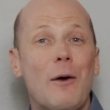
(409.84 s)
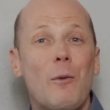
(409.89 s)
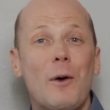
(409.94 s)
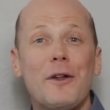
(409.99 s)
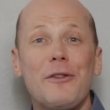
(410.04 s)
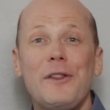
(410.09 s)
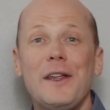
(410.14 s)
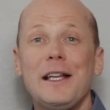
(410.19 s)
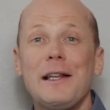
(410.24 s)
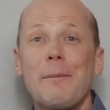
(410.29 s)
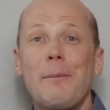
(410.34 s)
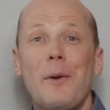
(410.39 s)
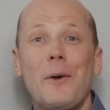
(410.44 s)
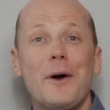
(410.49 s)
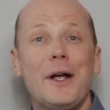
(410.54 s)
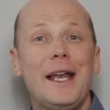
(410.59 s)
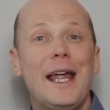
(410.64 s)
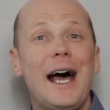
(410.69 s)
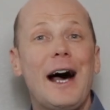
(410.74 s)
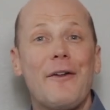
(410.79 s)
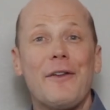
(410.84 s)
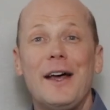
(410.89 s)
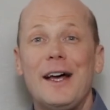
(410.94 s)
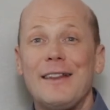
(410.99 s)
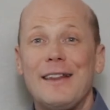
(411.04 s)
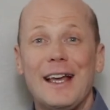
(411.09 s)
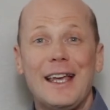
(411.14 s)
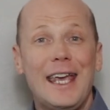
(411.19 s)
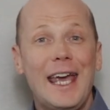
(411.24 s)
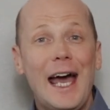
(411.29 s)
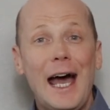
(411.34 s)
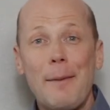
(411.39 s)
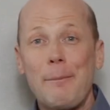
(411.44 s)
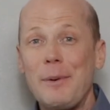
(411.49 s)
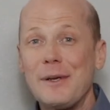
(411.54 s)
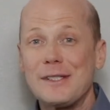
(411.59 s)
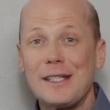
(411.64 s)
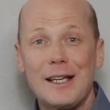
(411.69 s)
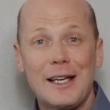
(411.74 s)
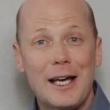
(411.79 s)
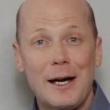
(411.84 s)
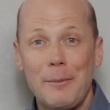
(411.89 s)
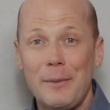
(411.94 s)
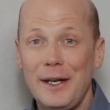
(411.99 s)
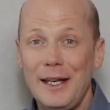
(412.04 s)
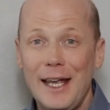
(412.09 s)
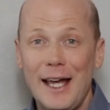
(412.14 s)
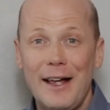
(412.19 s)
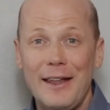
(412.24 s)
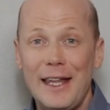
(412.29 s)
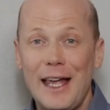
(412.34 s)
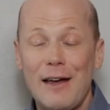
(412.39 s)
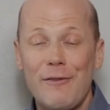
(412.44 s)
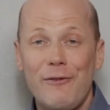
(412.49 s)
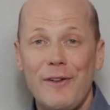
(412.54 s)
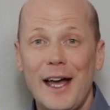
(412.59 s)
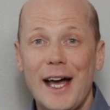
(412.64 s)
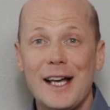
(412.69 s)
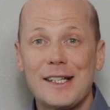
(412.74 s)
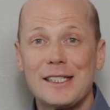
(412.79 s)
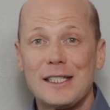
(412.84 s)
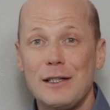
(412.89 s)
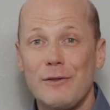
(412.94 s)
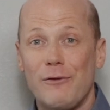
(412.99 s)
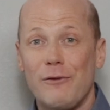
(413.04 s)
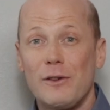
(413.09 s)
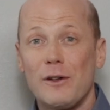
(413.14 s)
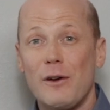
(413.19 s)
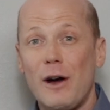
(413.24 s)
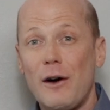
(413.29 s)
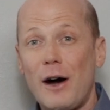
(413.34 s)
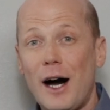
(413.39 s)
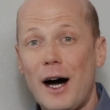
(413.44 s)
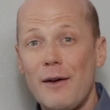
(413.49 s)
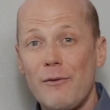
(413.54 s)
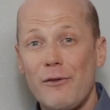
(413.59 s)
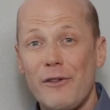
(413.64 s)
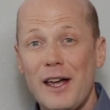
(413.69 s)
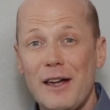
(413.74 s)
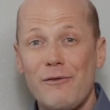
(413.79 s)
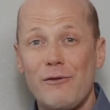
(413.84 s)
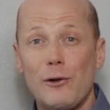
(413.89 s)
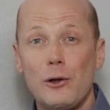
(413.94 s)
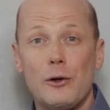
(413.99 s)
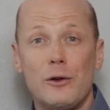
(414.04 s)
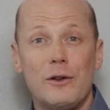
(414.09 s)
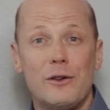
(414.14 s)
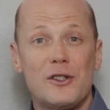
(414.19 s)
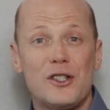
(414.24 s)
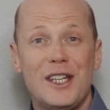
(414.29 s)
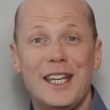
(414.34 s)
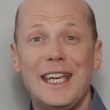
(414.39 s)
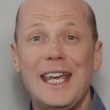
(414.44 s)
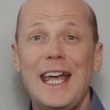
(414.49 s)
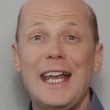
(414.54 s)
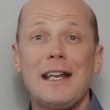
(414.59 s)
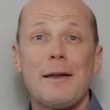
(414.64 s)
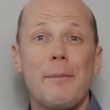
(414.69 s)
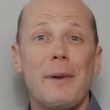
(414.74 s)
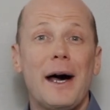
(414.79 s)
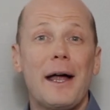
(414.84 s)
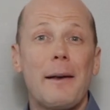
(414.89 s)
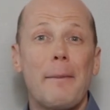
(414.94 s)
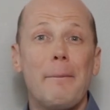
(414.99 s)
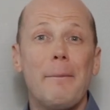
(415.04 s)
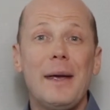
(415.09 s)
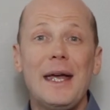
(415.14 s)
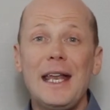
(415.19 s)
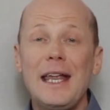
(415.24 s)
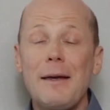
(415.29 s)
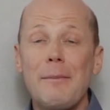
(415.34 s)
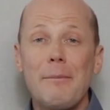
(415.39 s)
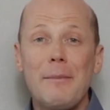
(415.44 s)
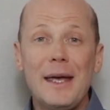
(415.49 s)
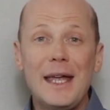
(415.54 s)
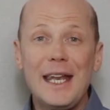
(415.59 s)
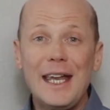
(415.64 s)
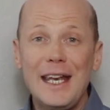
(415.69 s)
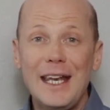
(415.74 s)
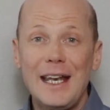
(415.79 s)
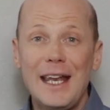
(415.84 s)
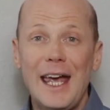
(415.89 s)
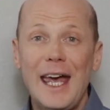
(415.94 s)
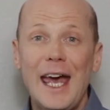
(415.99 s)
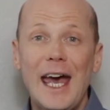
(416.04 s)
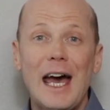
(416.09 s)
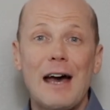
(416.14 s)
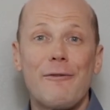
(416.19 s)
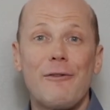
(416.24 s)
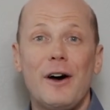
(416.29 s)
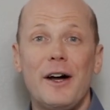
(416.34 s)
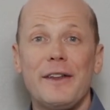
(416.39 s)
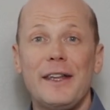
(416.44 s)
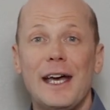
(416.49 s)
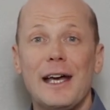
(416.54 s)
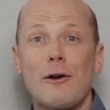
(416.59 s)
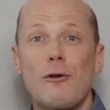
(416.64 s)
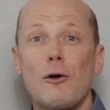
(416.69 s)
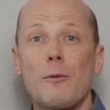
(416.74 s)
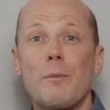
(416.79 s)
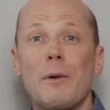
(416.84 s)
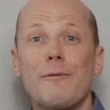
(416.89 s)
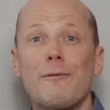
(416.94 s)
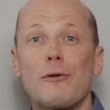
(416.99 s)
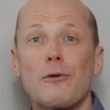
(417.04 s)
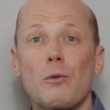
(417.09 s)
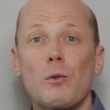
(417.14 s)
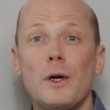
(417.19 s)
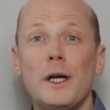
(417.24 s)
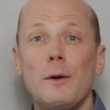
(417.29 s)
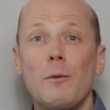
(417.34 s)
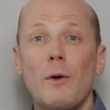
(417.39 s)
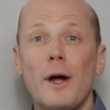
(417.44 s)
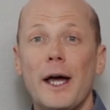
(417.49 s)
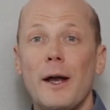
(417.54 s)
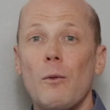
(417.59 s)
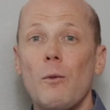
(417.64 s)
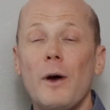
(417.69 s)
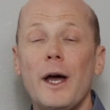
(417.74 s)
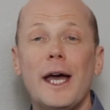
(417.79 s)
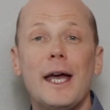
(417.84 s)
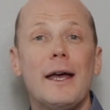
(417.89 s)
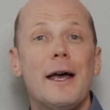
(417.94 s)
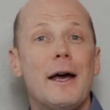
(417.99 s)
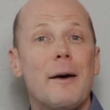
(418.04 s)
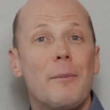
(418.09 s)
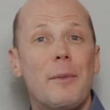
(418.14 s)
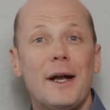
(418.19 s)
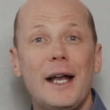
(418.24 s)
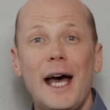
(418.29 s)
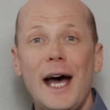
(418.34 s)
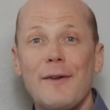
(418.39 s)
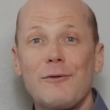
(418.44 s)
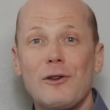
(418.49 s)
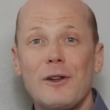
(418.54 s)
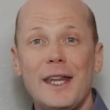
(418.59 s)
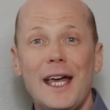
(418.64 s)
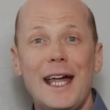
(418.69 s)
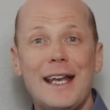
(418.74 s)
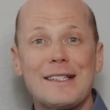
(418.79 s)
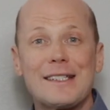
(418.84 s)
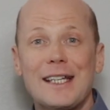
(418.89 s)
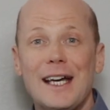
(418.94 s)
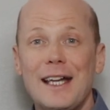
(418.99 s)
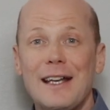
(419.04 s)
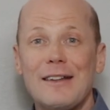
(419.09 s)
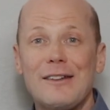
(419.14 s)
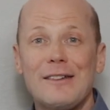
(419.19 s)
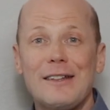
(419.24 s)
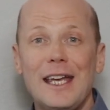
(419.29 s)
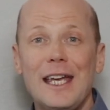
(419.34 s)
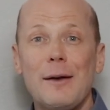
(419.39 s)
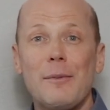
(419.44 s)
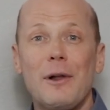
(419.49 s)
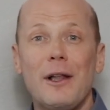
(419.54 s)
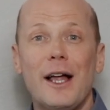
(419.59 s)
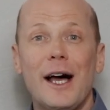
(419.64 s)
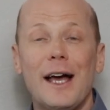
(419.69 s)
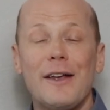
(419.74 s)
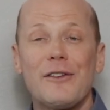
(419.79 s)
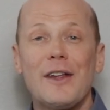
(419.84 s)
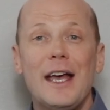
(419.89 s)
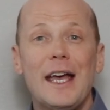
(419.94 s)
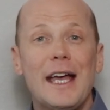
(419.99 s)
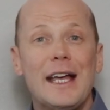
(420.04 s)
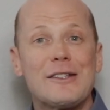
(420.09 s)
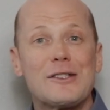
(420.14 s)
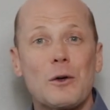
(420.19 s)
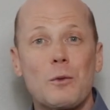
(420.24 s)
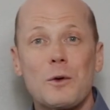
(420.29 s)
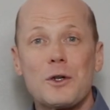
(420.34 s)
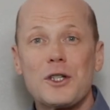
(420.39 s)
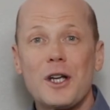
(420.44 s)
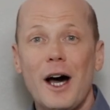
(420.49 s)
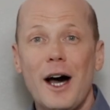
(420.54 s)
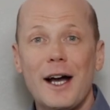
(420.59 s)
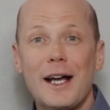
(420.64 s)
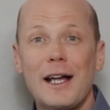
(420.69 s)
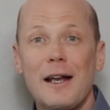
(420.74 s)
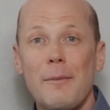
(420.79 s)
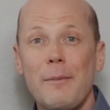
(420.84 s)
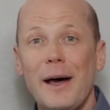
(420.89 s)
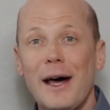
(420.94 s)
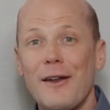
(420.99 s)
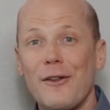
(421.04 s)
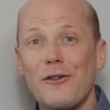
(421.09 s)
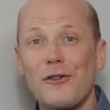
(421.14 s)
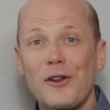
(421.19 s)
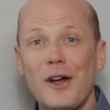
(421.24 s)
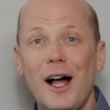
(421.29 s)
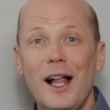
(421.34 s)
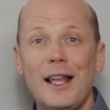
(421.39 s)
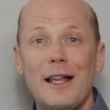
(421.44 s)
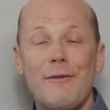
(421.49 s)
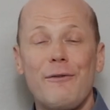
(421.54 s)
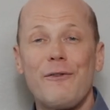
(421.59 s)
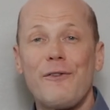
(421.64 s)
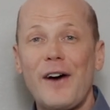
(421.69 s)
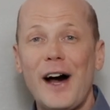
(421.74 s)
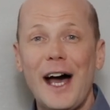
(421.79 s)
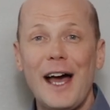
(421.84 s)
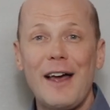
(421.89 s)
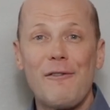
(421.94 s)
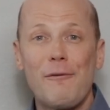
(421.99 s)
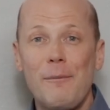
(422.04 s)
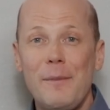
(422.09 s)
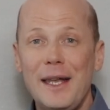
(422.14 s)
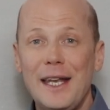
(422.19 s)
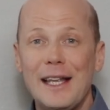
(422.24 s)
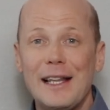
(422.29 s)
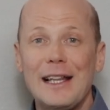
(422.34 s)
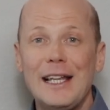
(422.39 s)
one thing to point out, the gap isn't coming down that fast on Van Vleuten. She gained about a minute and a half on that group of three right away, but after that it's kind of stabilized, so we're talking about a solid 5 minute